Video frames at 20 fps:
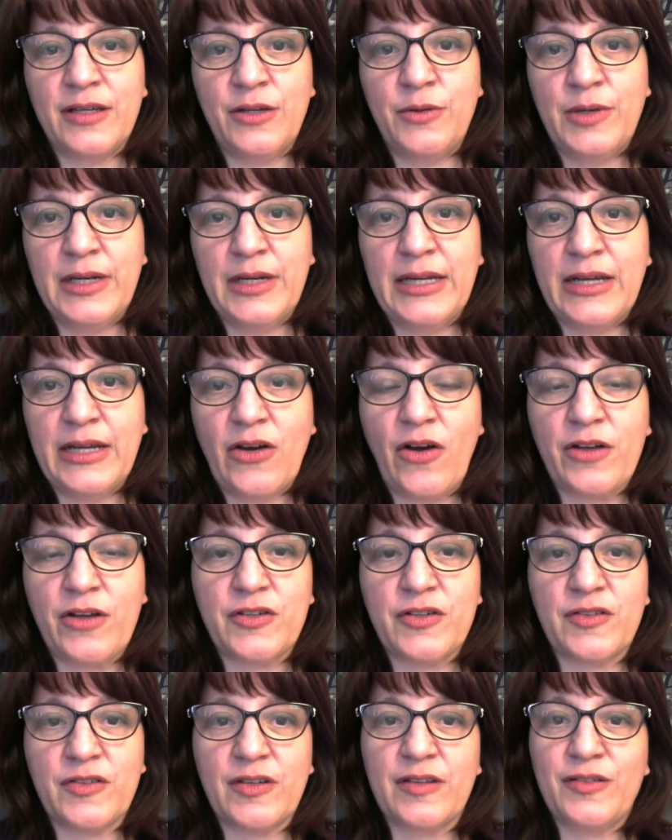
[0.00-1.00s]
unity
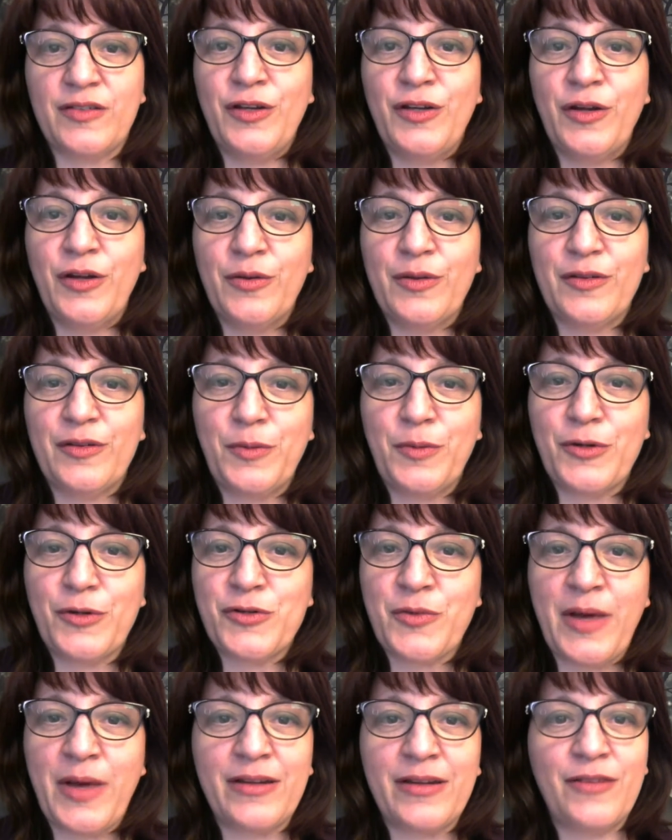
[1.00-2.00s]
consciousness. In the
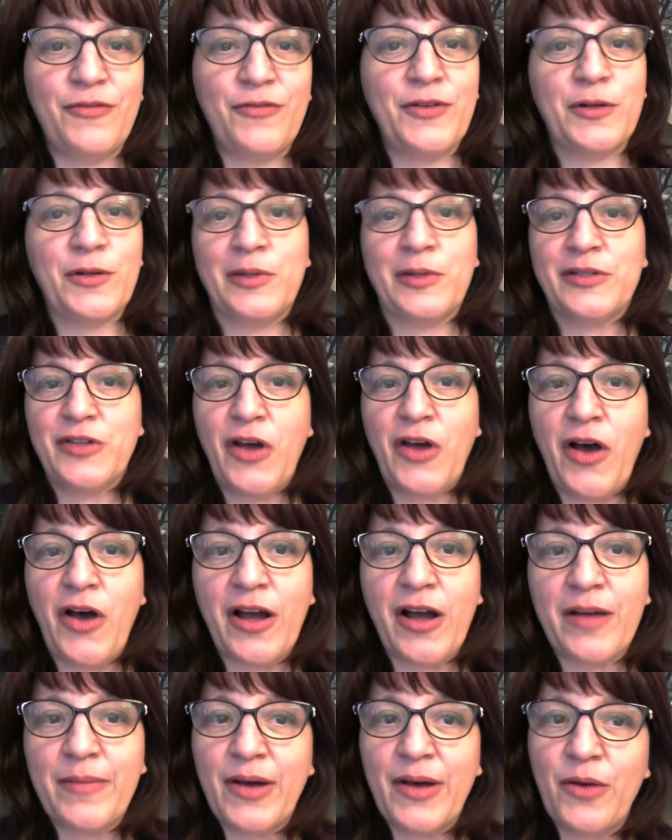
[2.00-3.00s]
spirituality field, we
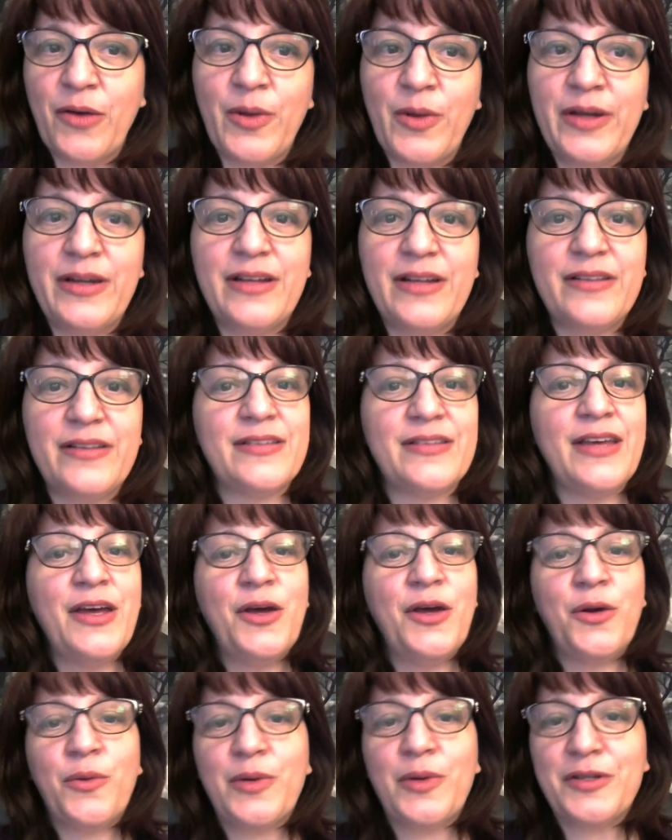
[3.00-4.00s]
talk about oneness,
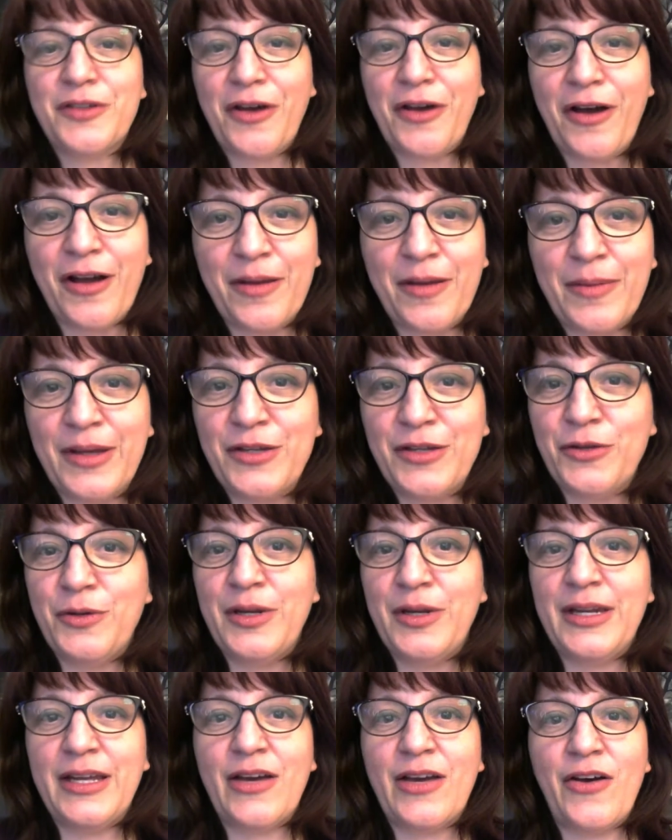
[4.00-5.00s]
we talk about
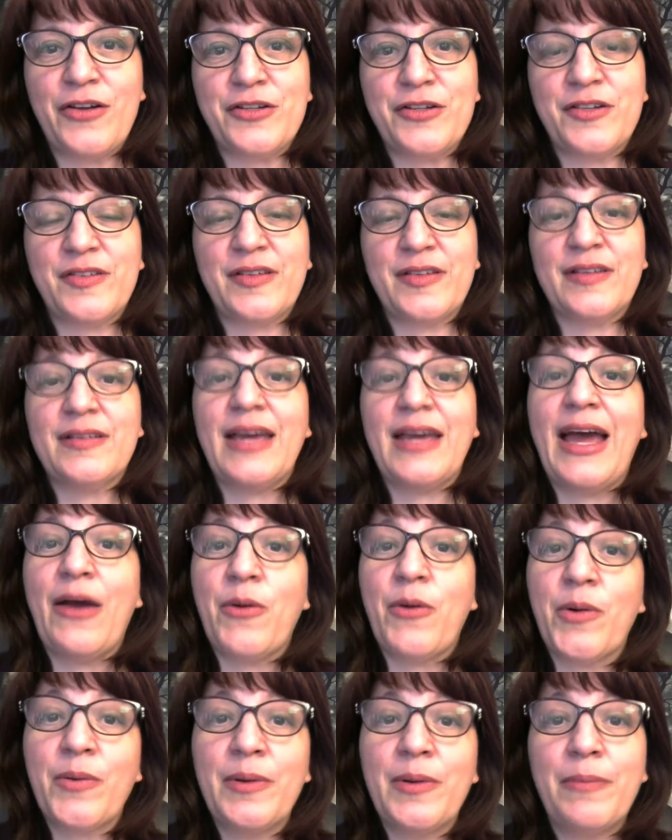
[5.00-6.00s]
unity consciousness.
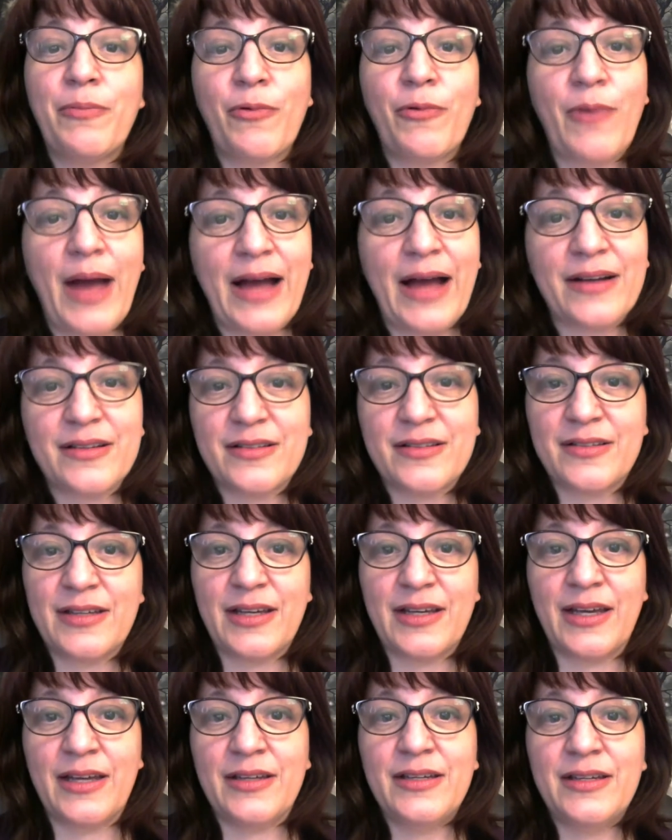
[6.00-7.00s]
How are we
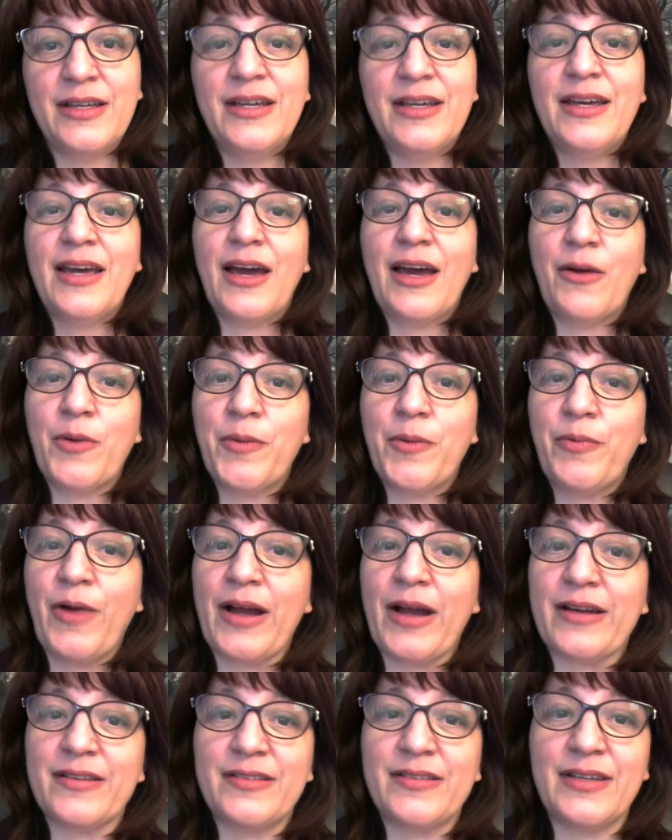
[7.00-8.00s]
practicing it? How are we
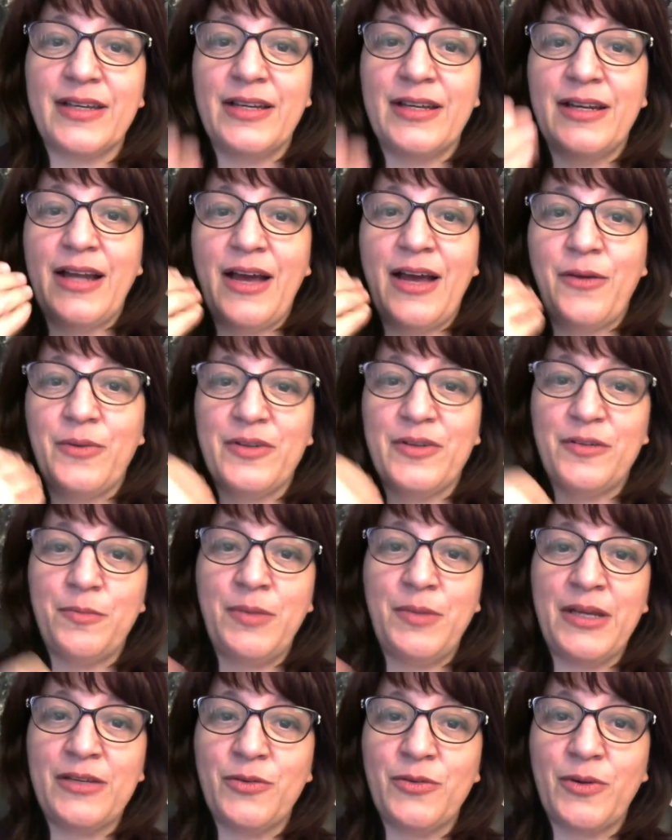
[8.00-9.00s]
practicing it in how we
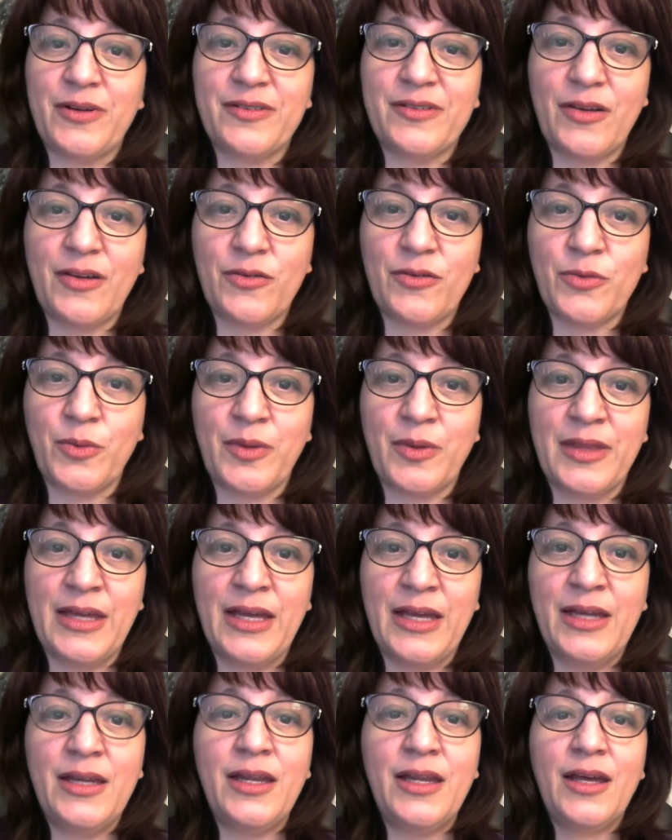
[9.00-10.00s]
speak to ourselves
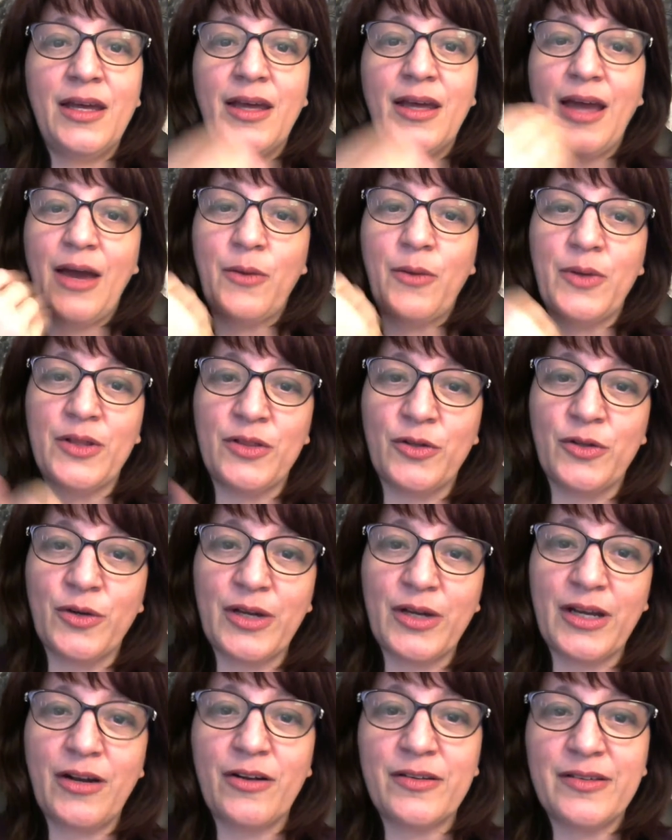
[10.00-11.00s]
within, how we
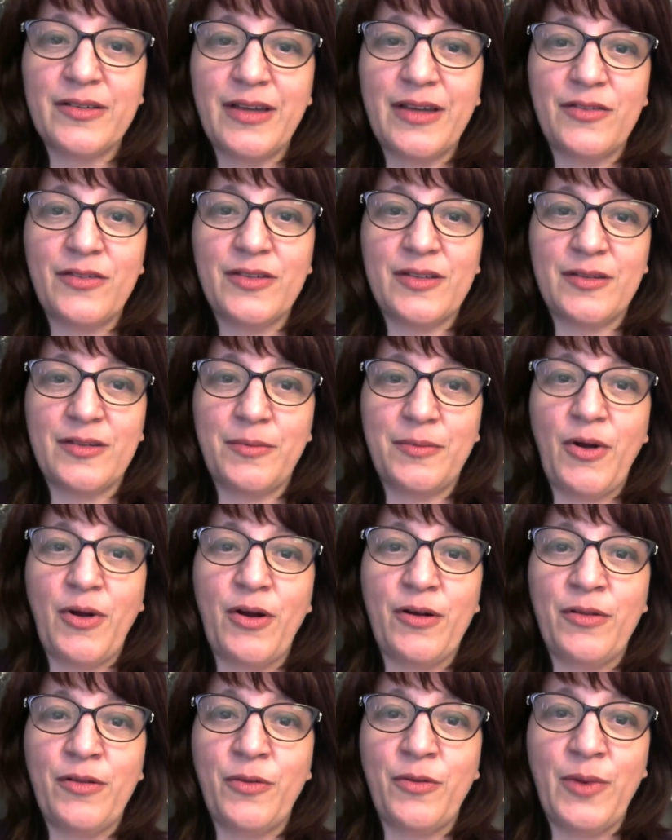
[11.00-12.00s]
look at ourselves as a
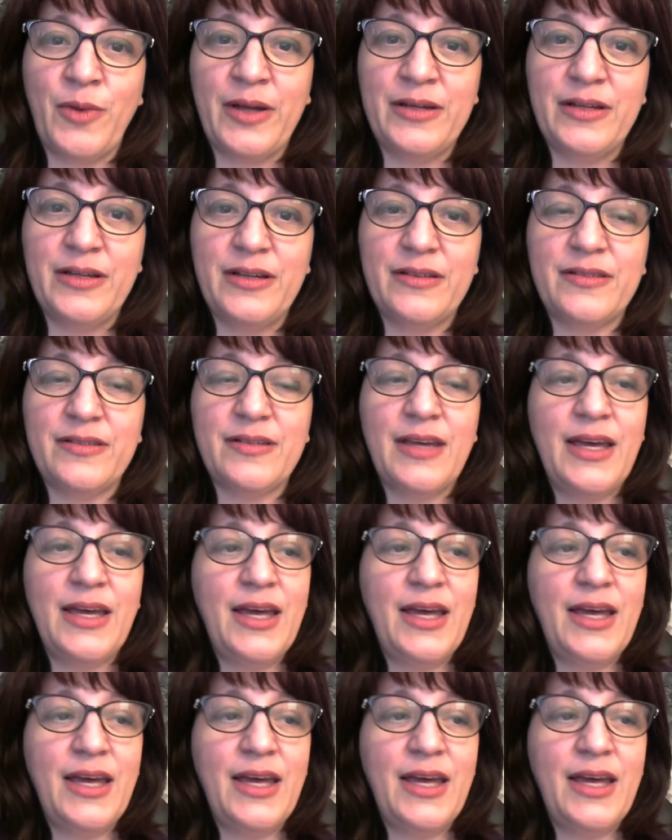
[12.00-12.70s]
part of the oneness,